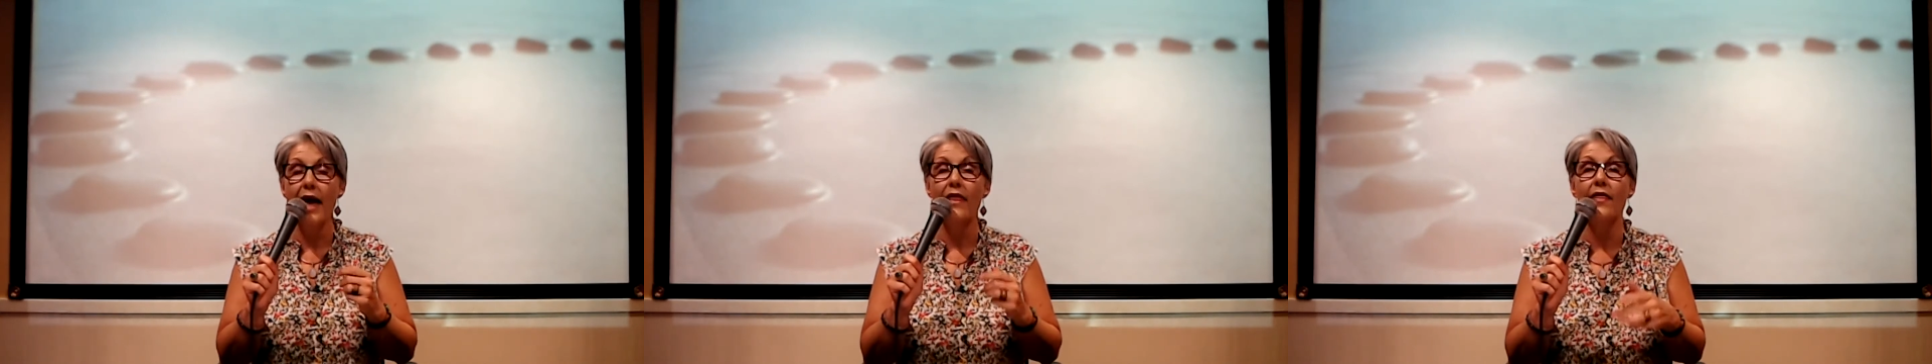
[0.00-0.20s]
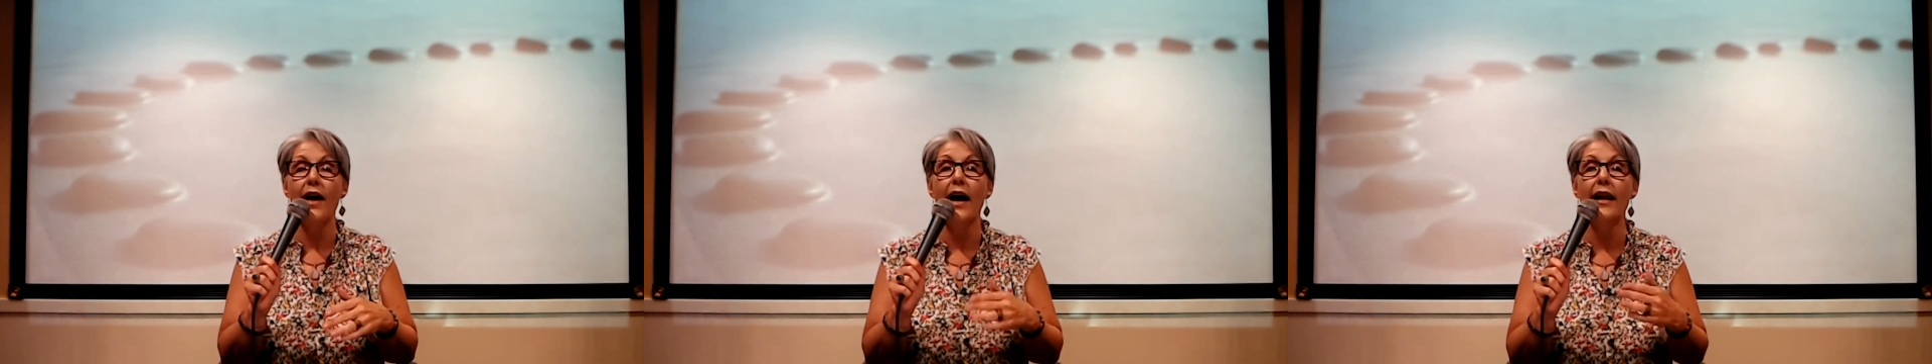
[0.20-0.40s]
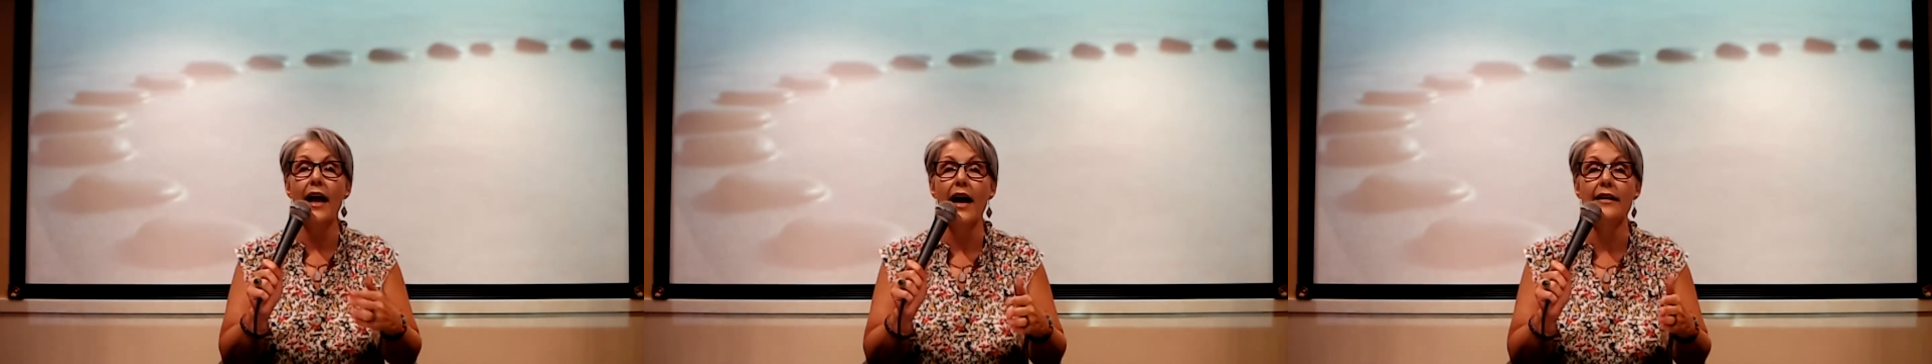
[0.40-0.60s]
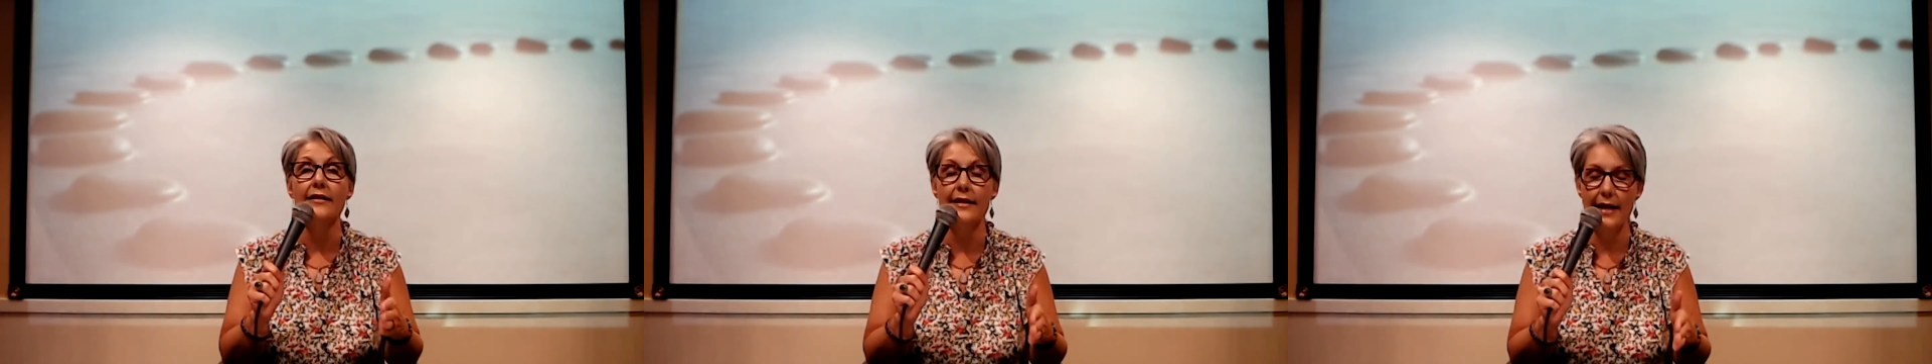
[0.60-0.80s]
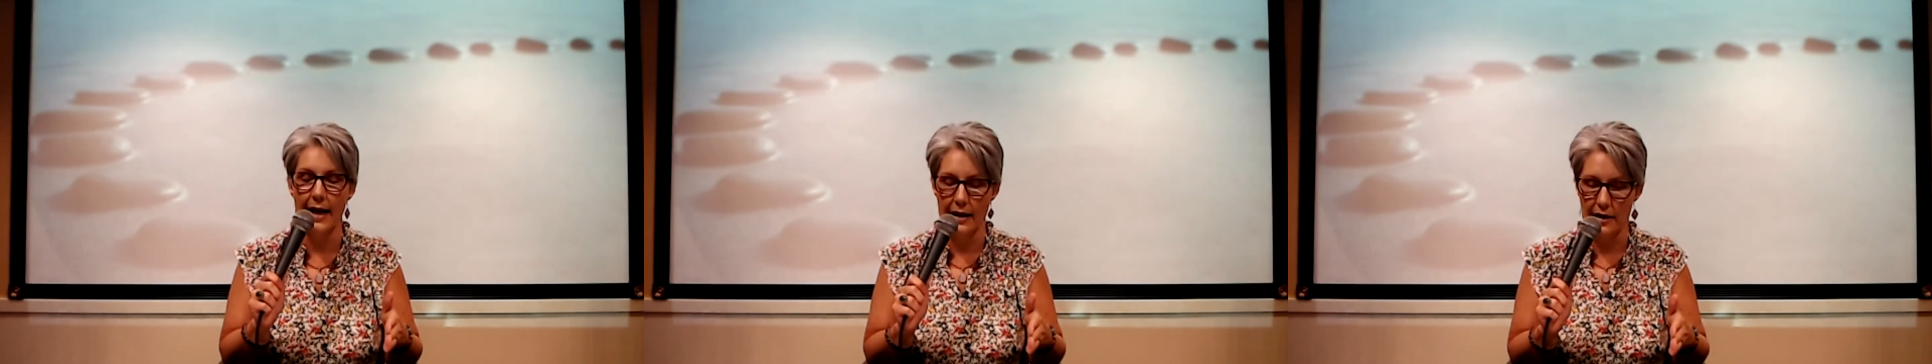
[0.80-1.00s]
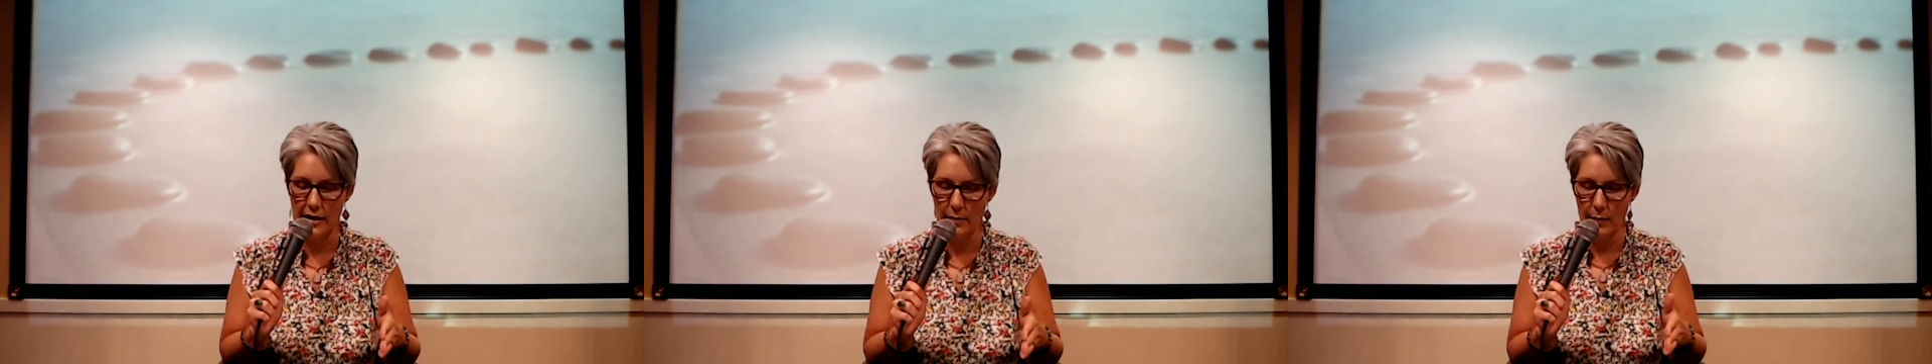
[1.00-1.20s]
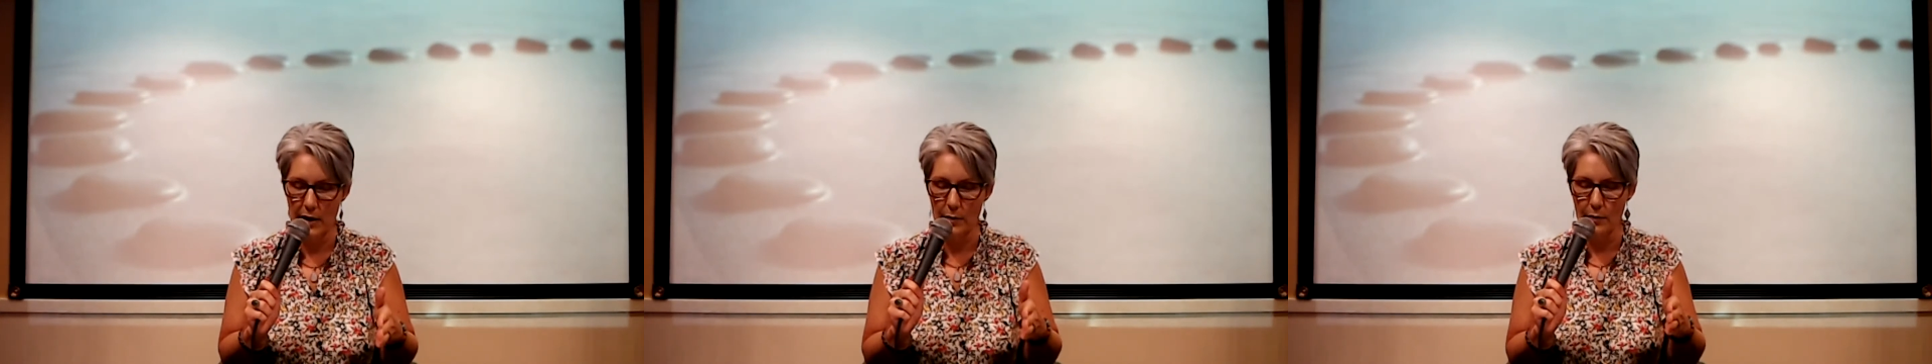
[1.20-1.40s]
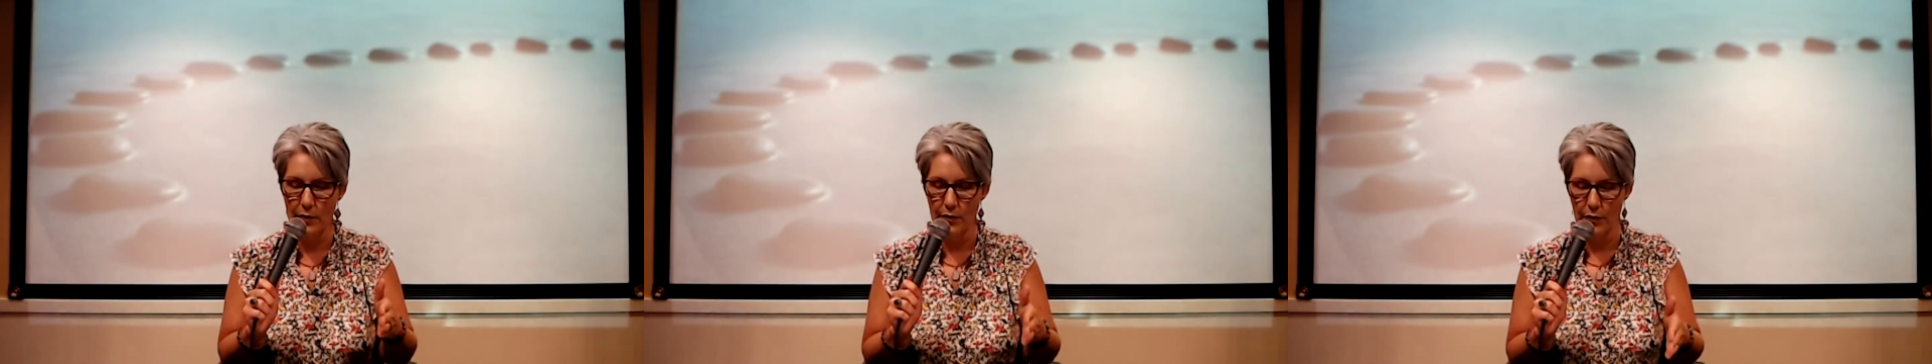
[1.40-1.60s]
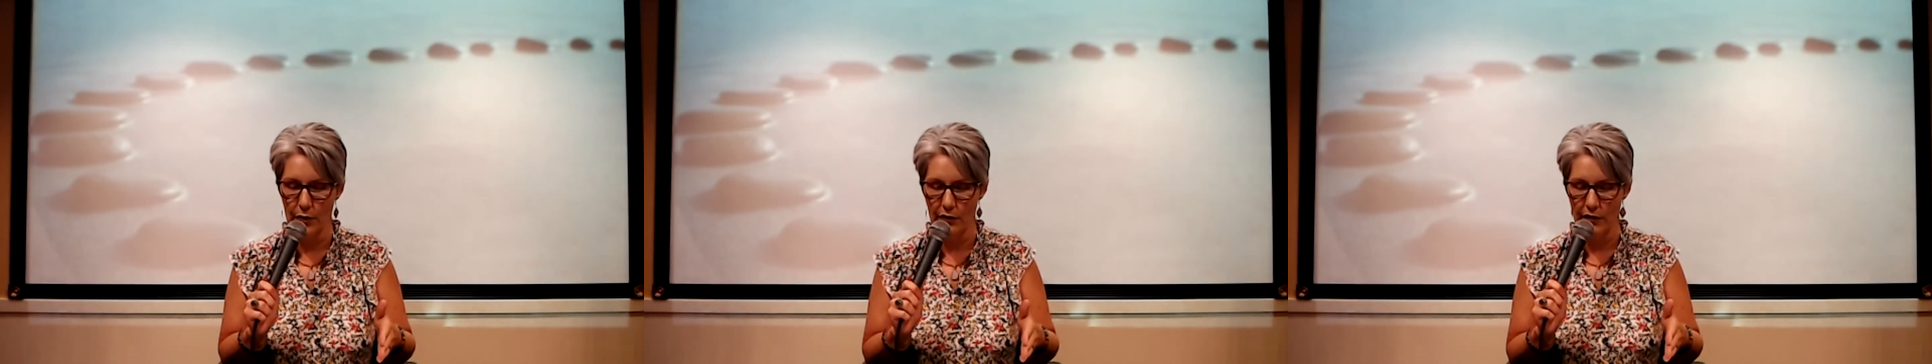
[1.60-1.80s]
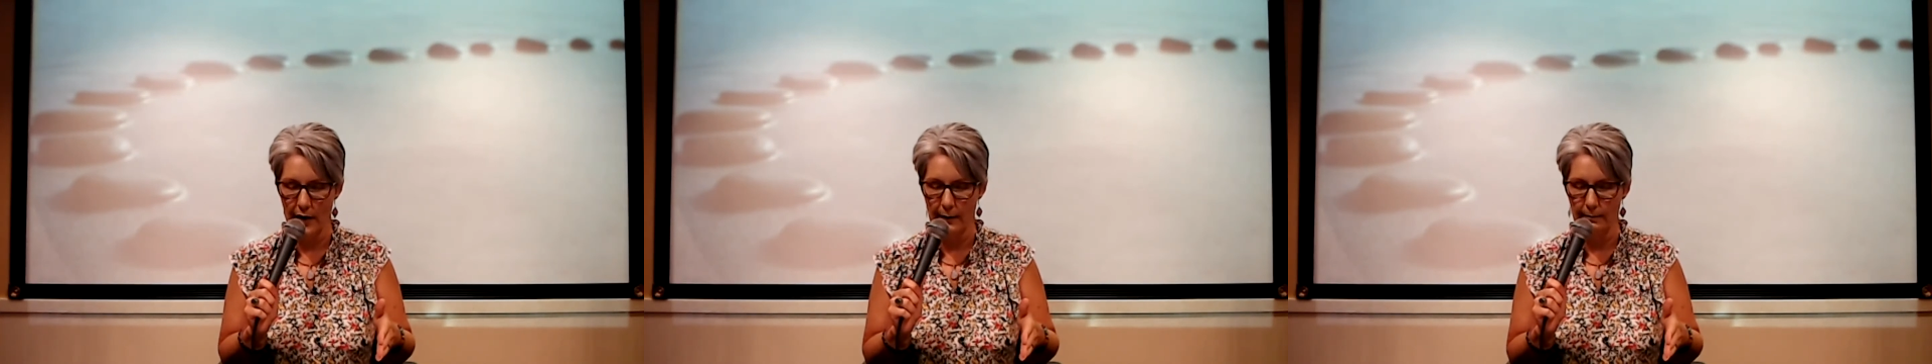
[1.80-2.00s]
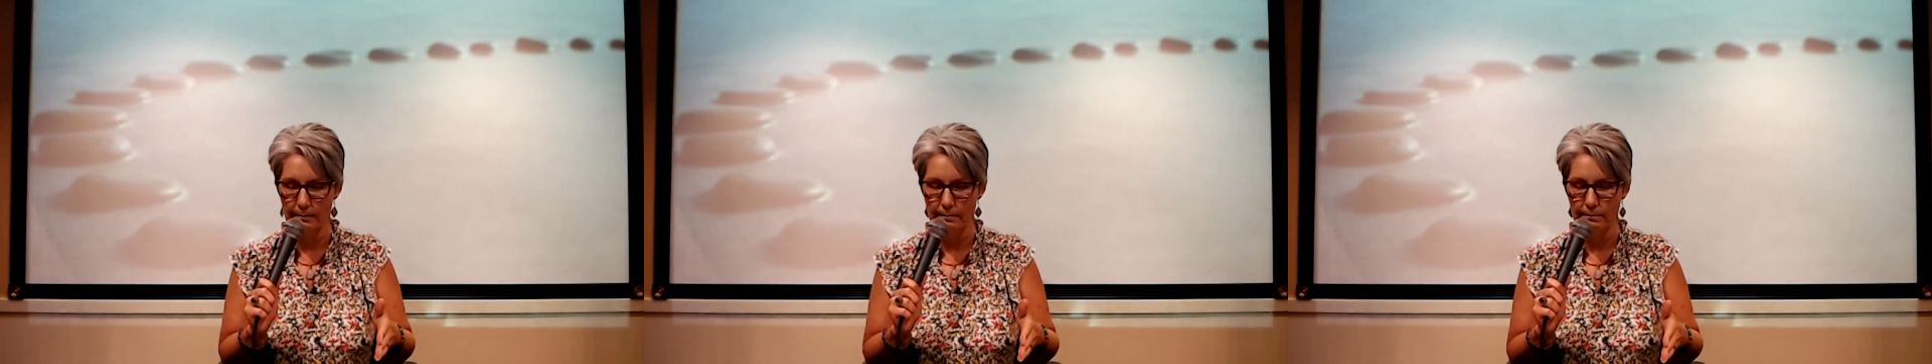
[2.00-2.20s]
that has yet to be proven.